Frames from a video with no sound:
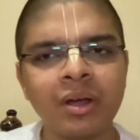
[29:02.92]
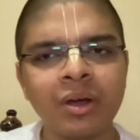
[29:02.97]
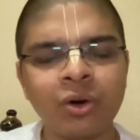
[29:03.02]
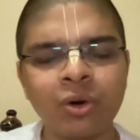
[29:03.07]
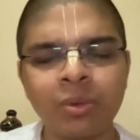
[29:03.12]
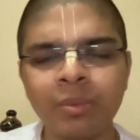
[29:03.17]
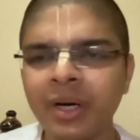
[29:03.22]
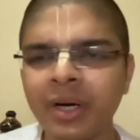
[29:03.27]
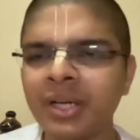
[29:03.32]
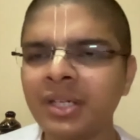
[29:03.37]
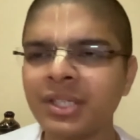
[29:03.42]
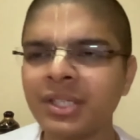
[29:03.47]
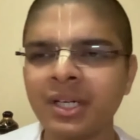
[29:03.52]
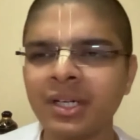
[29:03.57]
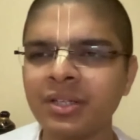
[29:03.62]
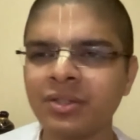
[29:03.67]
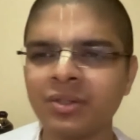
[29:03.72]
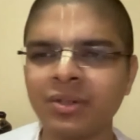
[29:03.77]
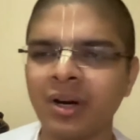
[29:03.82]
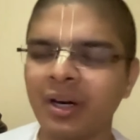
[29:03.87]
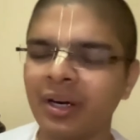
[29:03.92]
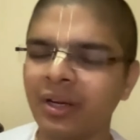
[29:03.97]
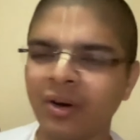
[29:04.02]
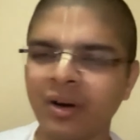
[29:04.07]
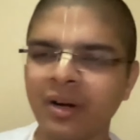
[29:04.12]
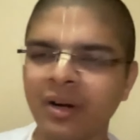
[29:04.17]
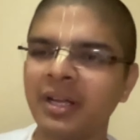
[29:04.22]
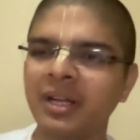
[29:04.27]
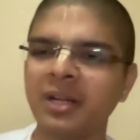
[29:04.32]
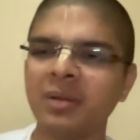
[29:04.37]
Roma Harshana is not an
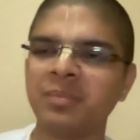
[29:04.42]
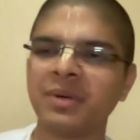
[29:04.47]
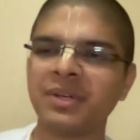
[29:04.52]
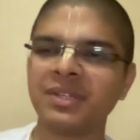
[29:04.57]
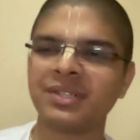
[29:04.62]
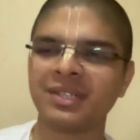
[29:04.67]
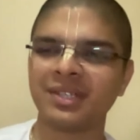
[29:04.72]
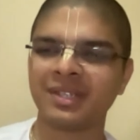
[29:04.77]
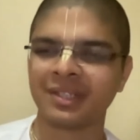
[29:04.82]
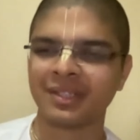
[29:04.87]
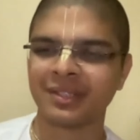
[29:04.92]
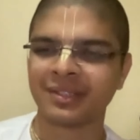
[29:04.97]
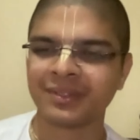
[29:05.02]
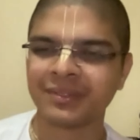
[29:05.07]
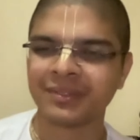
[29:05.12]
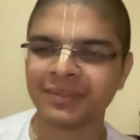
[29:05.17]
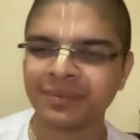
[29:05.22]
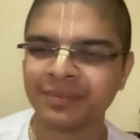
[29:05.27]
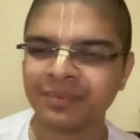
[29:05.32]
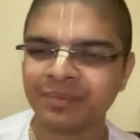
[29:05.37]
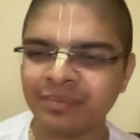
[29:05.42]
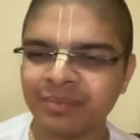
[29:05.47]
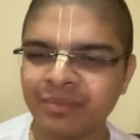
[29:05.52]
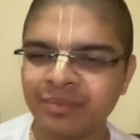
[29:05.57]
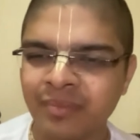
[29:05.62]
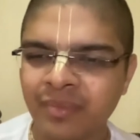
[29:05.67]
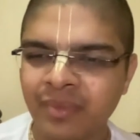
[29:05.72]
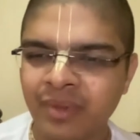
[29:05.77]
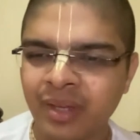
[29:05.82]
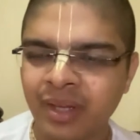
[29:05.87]
ordinary person.
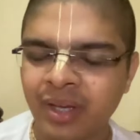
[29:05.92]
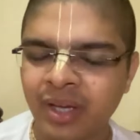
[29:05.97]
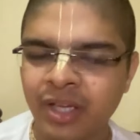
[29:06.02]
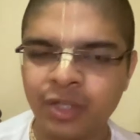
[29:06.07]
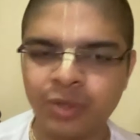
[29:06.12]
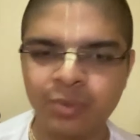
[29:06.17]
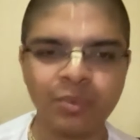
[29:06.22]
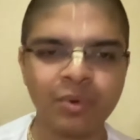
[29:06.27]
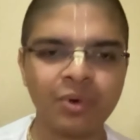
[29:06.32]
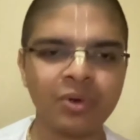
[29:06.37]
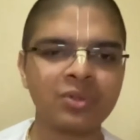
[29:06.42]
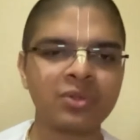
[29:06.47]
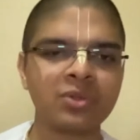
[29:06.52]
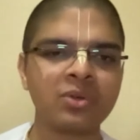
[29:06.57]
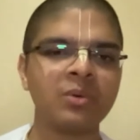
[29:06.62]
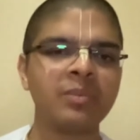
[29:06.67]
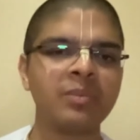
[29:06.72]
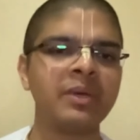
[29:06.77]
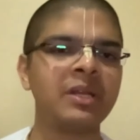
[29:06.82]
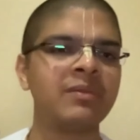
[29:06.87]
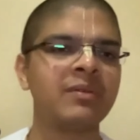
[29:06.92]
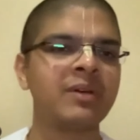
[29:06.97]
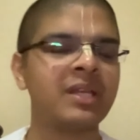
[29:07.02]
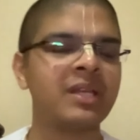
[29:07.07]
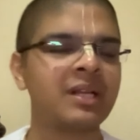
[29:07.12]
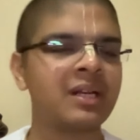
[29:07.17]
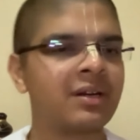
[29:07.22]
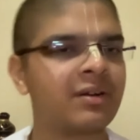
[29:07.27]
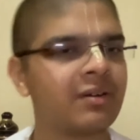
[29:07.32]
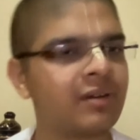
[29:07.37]
He spoke so many
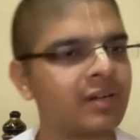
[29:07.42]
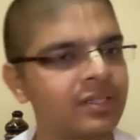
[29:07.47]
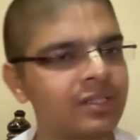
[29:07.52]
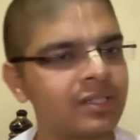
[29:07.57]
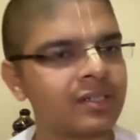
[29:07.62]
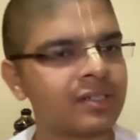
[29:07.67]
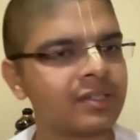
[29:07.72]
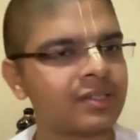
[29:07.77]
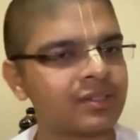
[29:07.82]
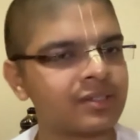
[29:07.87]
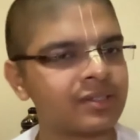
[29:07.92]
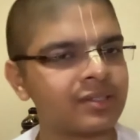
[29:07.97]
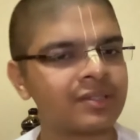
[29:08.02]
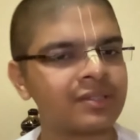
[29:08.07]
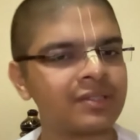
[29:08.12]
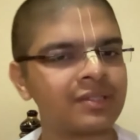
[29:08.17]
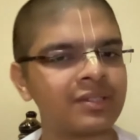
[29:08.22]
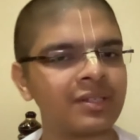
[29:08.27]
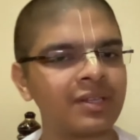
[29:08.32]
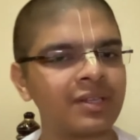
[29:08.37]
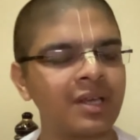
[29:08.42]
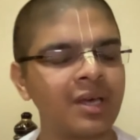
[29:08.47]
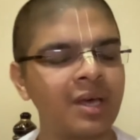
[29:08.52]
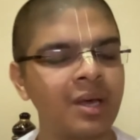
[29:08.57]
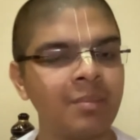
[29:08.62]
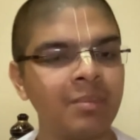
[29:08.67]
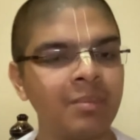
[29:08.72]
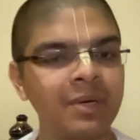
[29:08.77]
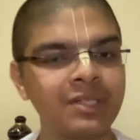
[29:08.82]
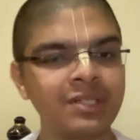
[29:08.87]
Vedic literatures.
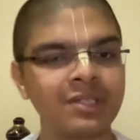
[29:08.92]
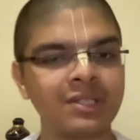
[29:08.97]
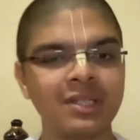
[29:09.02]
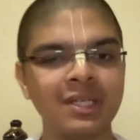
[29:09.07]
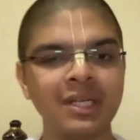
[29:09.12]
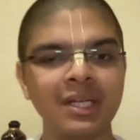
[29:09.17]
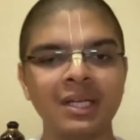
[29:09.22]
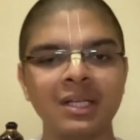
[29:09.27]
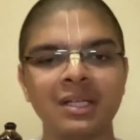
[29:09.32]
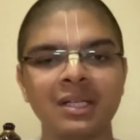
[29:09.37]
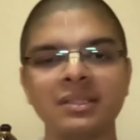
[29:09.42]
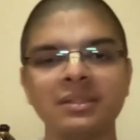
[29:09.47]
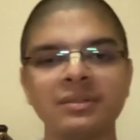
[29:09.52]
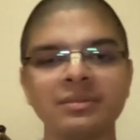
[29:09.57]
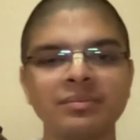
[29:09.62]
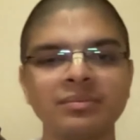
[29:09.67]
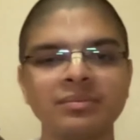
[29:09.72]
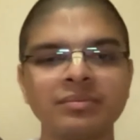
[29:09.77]
But still,